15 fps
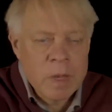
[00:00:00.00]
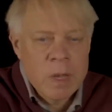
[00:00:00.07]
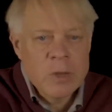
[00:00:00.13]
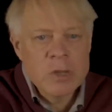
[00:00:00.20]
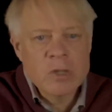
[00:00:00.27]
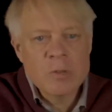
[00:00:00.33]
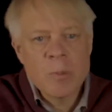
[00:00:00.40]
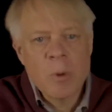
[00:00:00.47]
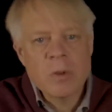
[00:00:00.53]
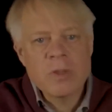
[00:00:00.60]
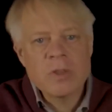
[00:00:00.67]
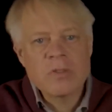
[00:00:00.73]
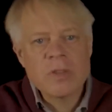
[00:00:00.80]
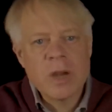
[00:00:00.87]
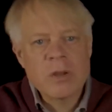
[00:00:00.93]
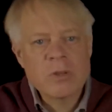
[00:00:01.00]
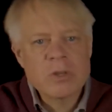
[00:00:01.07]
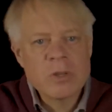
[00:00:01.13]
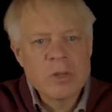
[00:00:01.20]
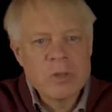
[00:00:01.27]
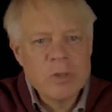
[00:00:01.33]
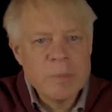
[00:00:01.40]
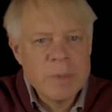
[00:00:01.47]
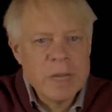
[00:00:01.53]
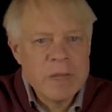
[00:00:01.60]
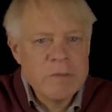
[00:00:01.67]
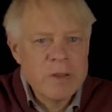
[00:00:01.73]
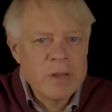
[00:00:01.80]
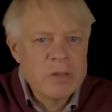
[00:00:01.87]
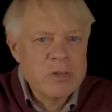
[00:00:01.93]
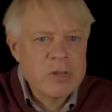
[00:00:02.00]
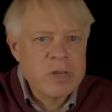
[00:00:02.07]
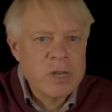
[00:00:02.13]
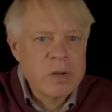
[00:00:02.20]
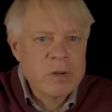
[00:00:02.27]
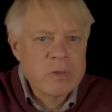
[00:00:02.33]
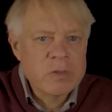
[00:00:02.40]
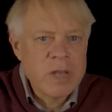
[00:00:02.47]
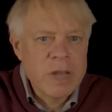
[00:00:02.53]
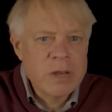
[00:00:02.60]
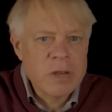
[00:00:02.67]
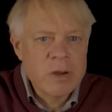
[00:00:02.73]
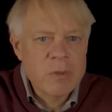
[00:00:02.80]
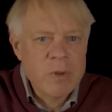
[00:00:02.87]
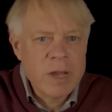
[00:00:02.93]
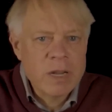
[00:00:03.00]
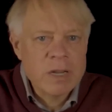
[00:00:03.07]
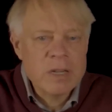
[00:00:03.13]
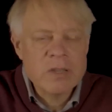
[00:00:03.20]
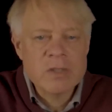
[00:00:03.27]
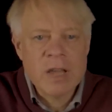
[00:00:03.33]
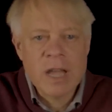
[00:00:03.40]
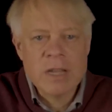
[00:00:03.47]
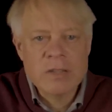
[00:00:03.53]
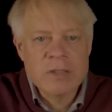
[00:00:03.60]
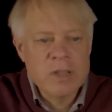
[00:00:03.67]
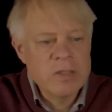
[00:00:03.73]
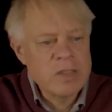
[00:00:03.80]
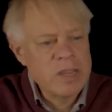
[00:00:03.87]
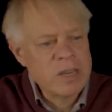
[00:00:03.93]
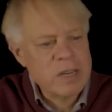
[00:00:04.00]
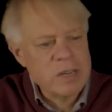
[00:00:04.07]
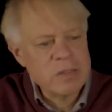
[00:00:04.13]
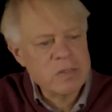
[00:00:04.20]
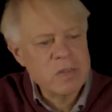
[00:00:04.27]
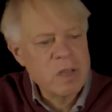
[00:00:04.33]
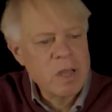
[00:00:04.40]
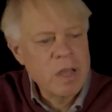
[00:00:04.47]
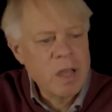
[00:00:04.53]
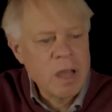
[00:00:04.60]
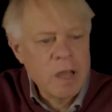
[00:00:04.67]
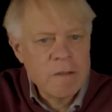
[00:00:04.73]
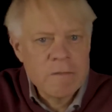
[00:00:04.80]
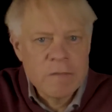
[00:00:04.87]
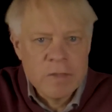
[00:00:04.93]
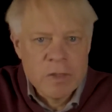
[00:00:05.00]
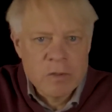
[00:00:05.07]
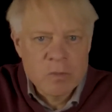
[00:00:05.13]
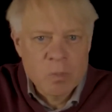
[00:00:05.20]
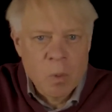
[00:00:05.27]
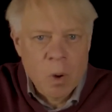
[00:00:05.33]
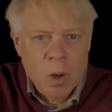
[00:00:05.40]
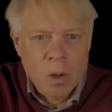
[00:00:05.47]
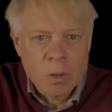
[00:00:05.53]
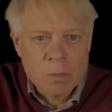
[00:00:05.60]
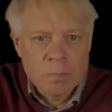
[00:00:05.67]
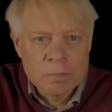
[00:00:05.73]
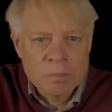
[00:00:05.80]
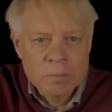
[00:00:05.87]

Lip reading: To support this arch, the medieval engineers had to correctly size the thickness of this wall.